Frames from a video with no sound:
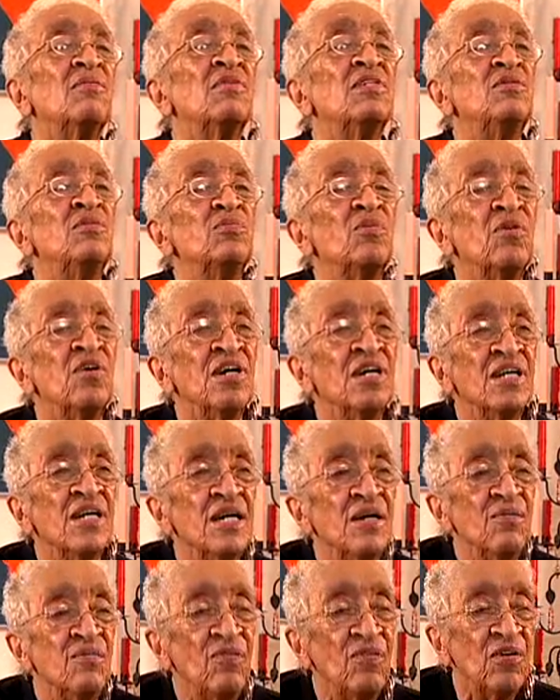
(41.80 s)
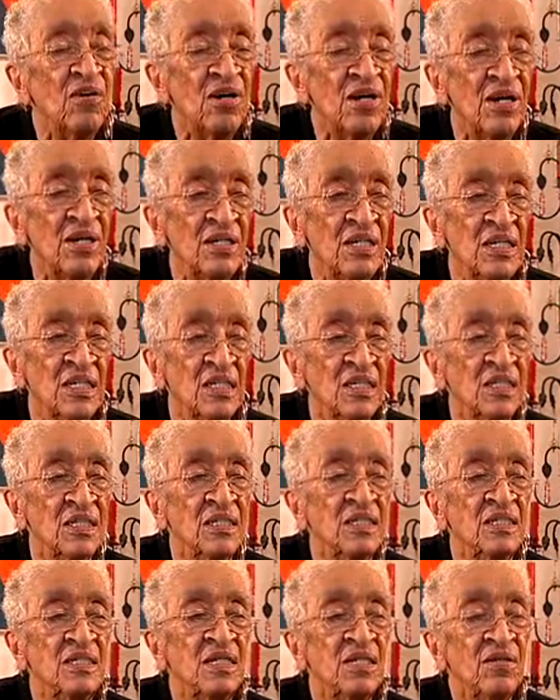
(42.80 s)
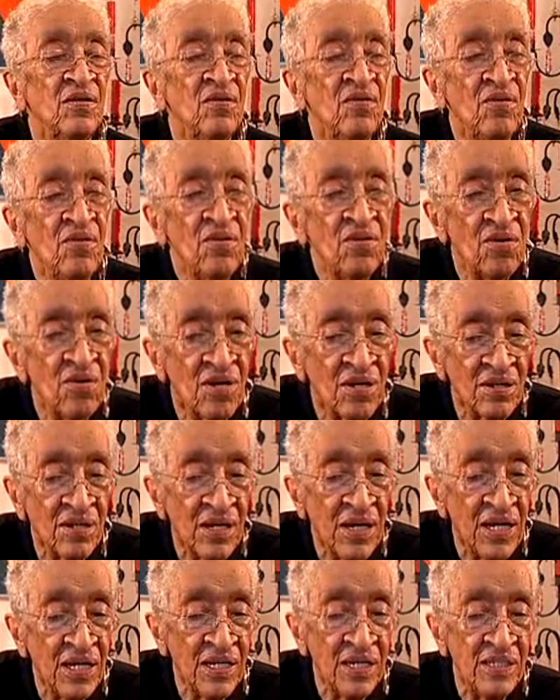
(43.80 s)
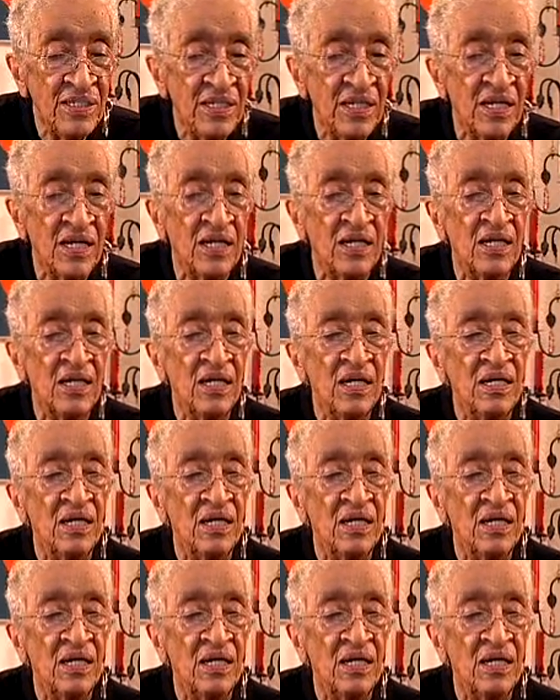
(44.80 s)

I was working for the New York editor.